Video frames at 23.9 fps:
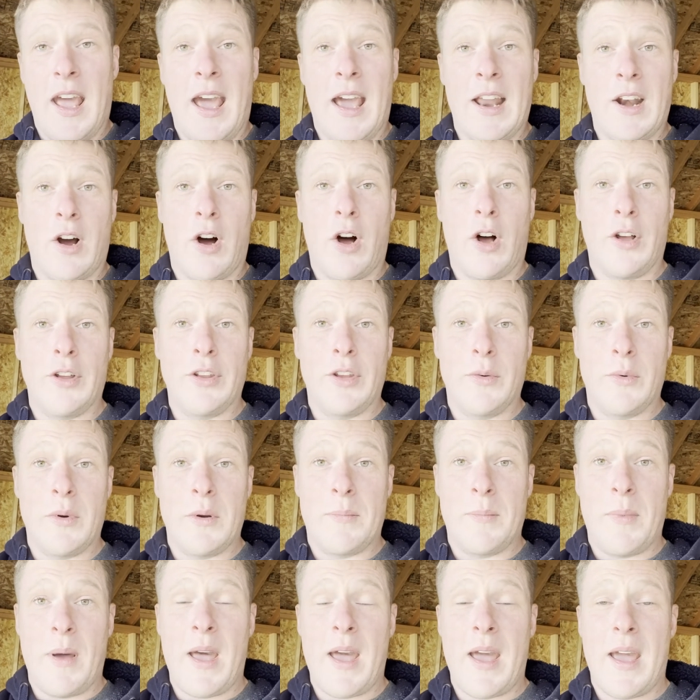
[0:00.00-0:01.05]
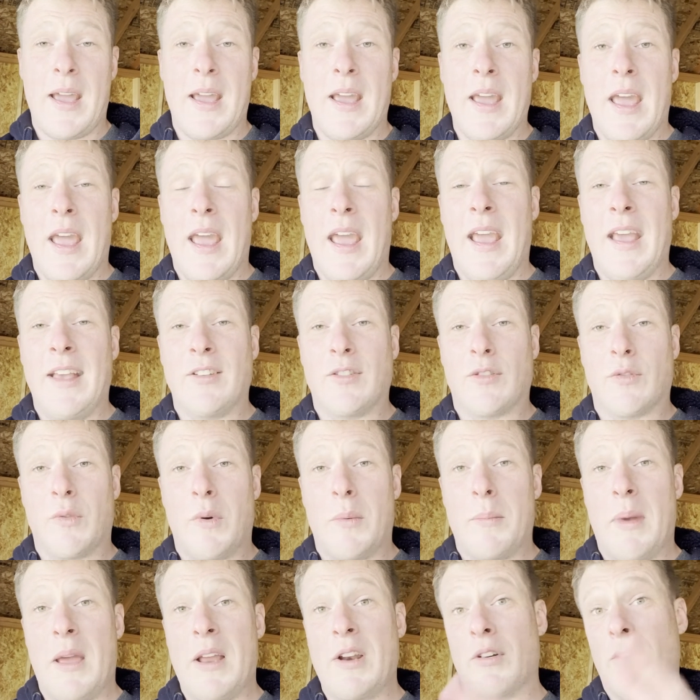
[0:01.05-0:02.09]
and all you would pay is the
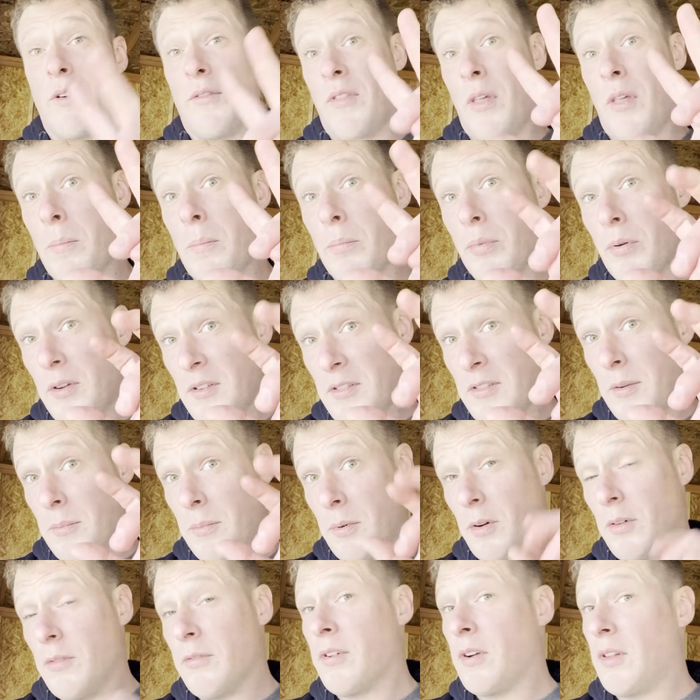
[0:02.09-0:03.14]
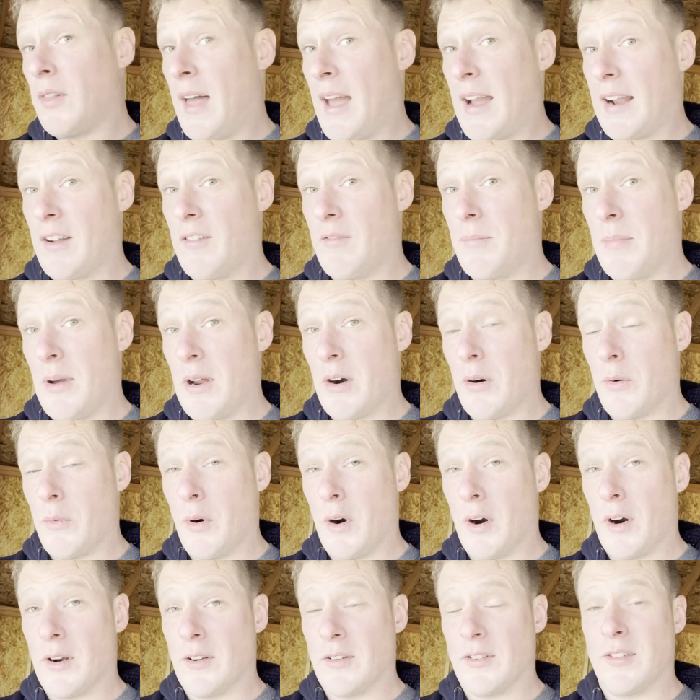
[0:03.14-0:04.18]
remainder of principal, for lack of better
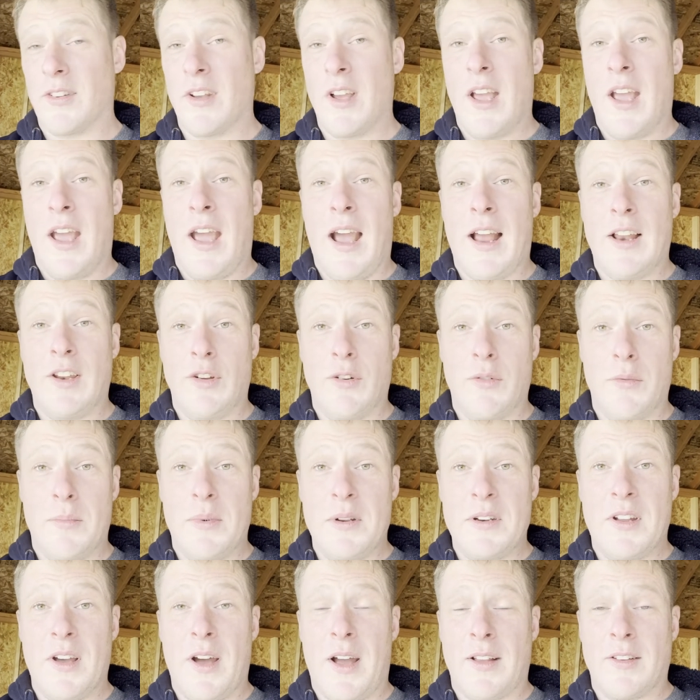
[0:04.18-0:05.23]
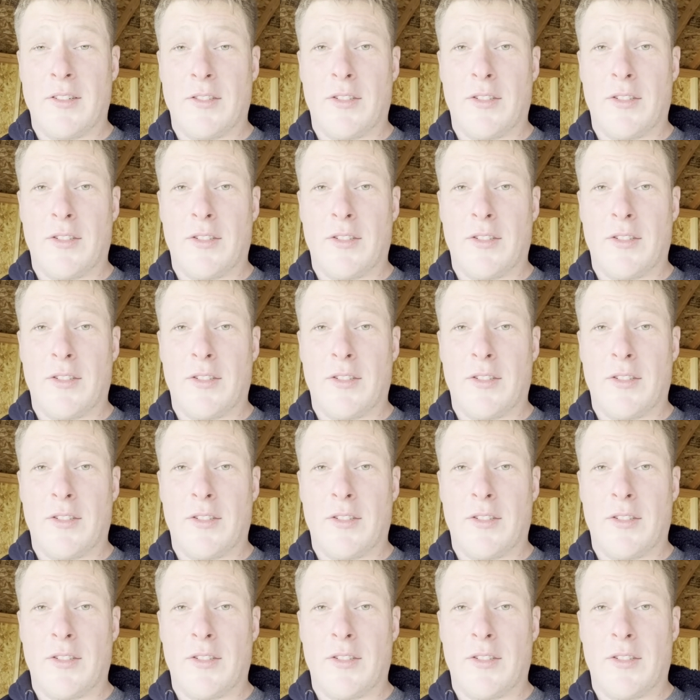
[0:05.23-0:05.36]
words, and you'd be done.